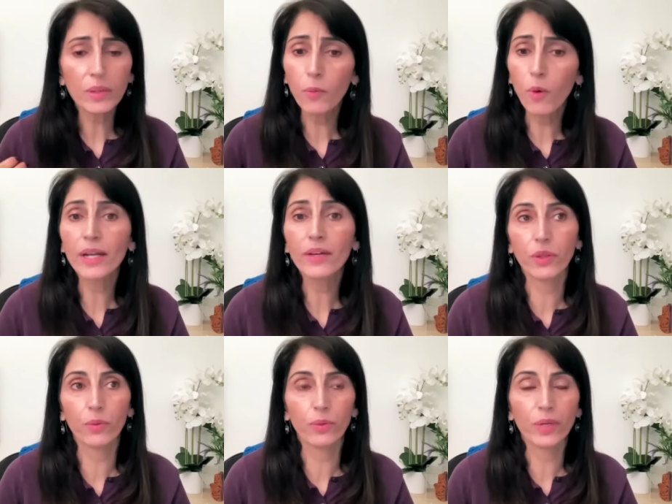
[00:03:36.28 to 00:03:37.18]
one of
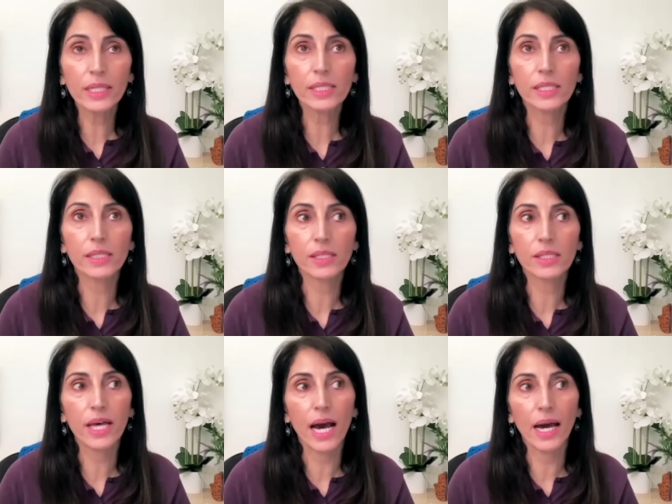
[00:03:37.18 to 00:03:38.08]
the reasons
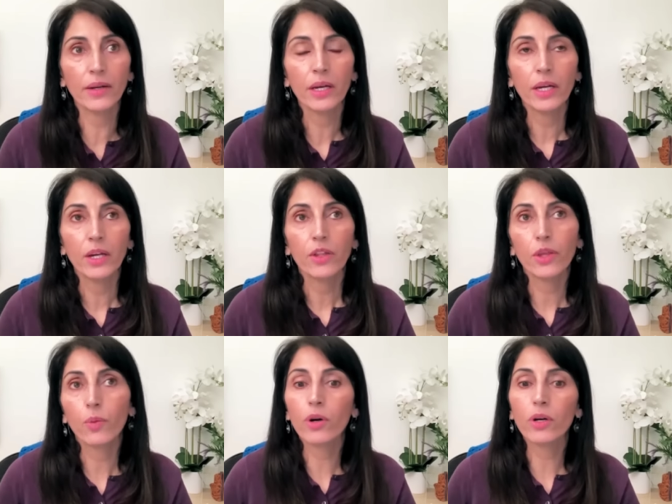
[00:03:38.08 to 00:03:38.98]
that the
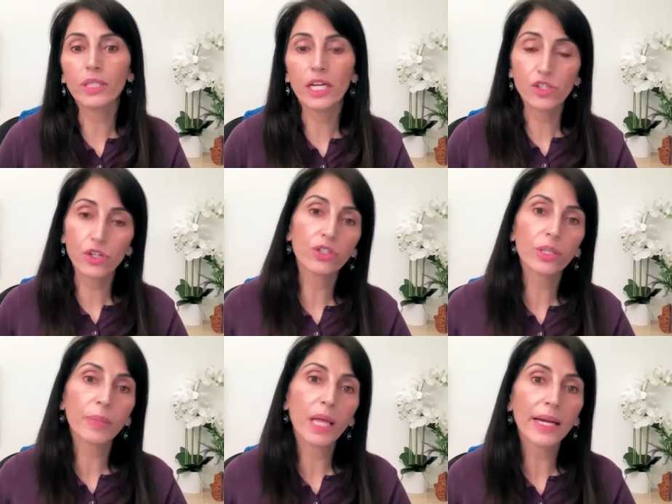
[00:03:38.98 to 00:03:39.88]
world has turned a
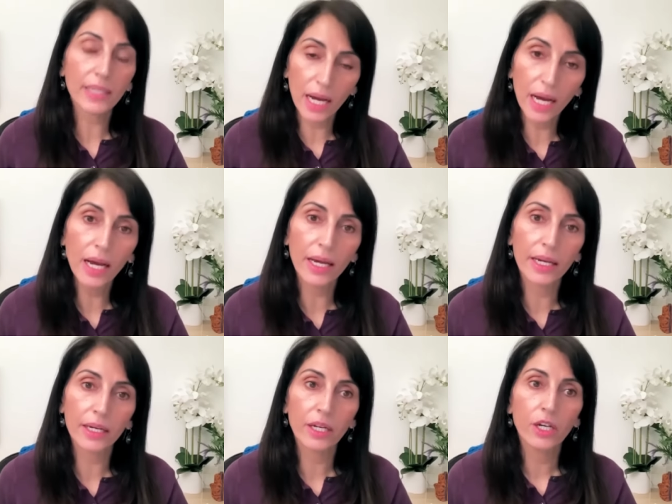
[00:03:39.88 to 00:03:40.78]
blind
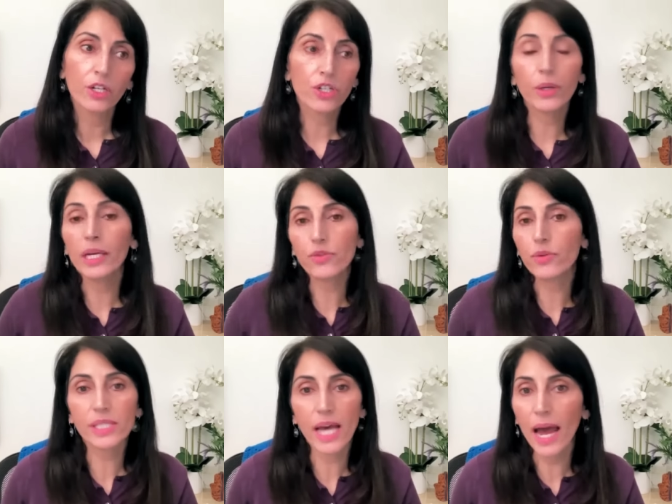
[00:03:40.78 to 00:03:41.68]
eye to
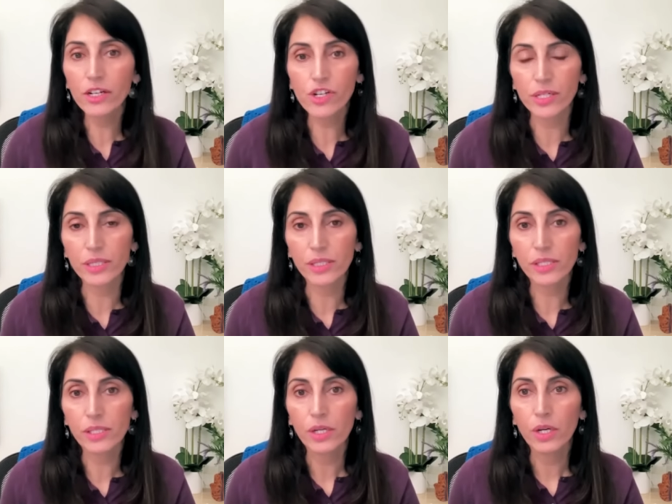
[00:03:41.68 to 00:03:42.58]
Israel's
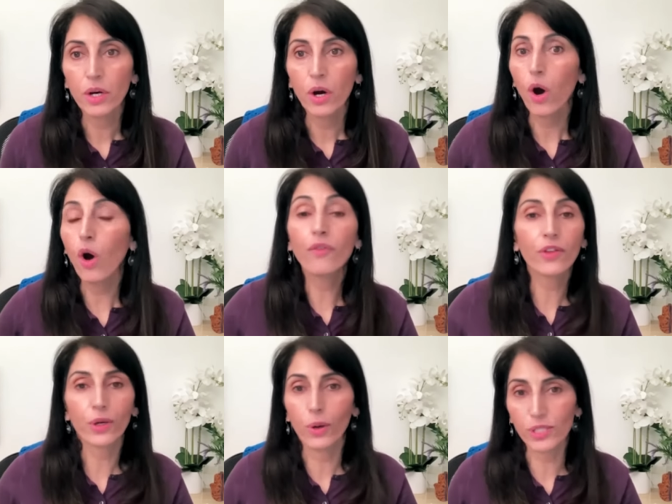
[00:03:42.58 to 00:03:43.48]
actions over
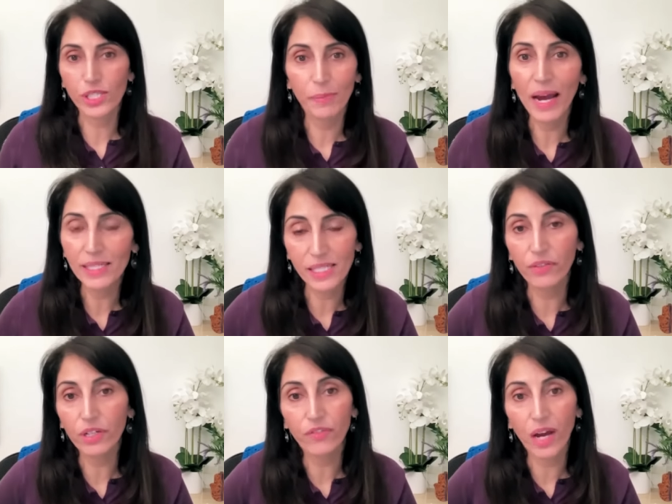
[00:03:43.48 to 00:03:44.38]
the course of the past
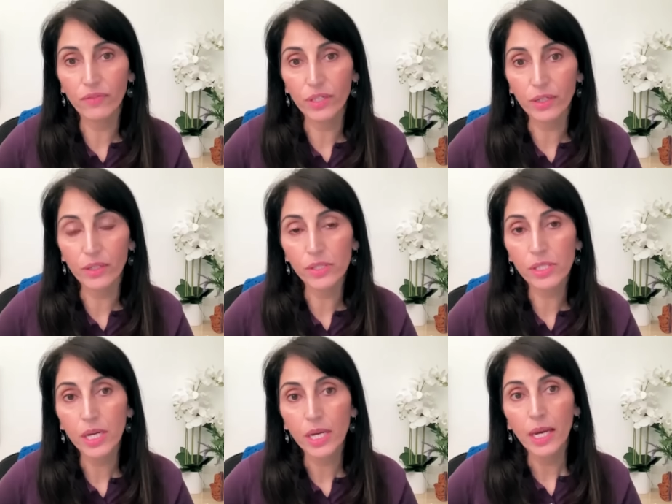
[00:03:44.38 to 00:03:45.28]
75 years
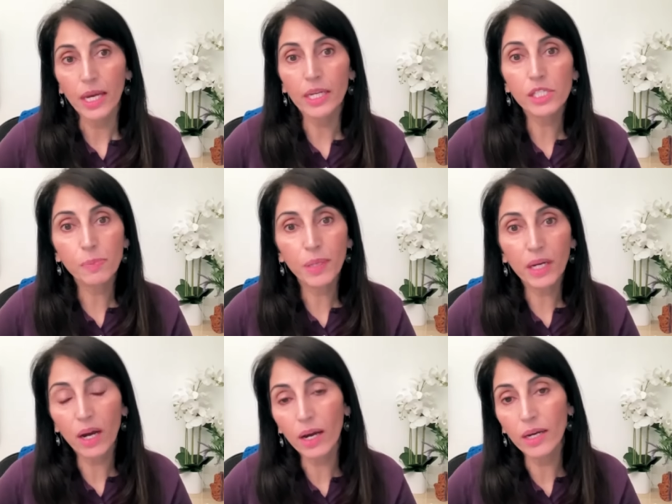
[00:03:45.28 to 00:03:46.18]
is
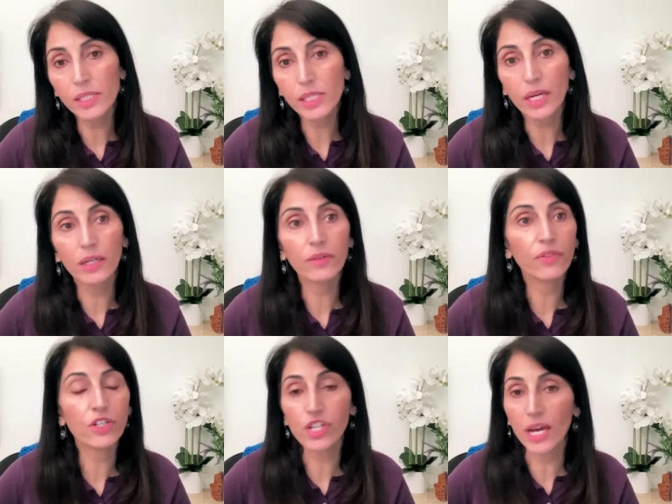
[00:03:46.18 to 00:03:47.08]
because of
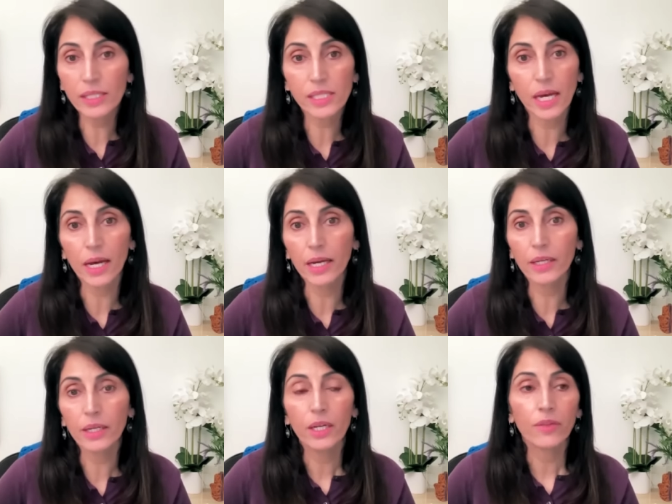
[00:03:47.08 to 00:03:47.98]
the genocide
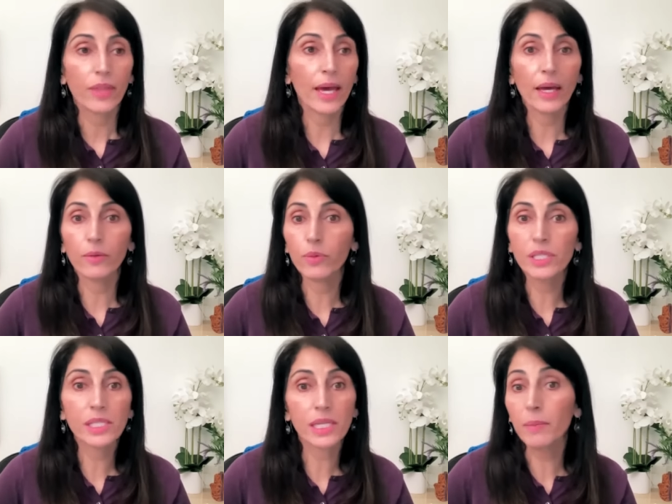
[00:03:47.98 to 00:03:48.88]
that
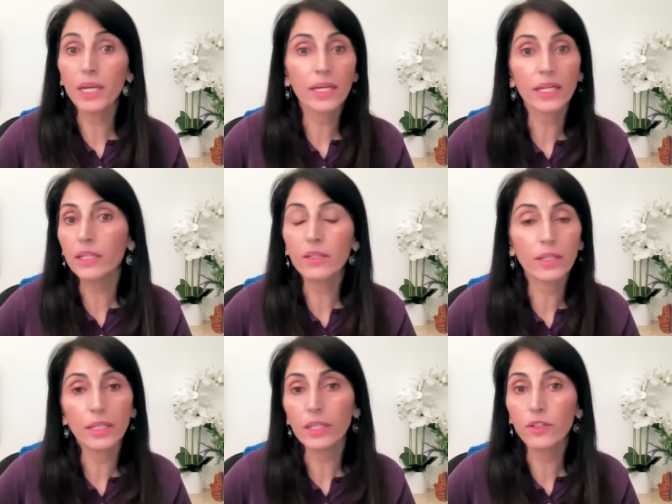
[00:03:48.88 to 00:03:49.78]
was committed in,
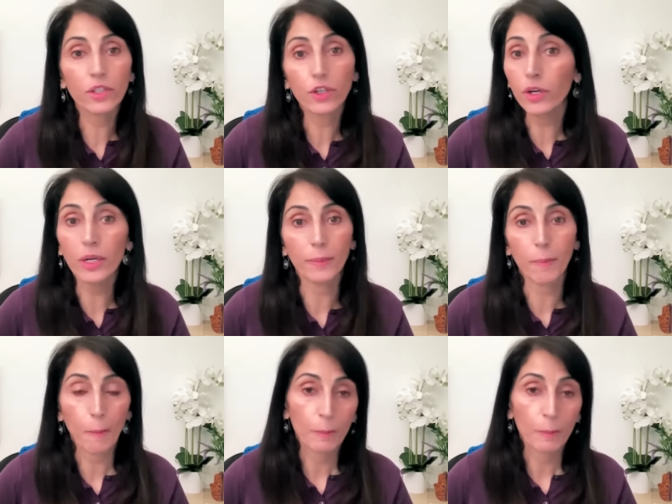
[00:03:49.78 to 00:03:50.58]
in Europe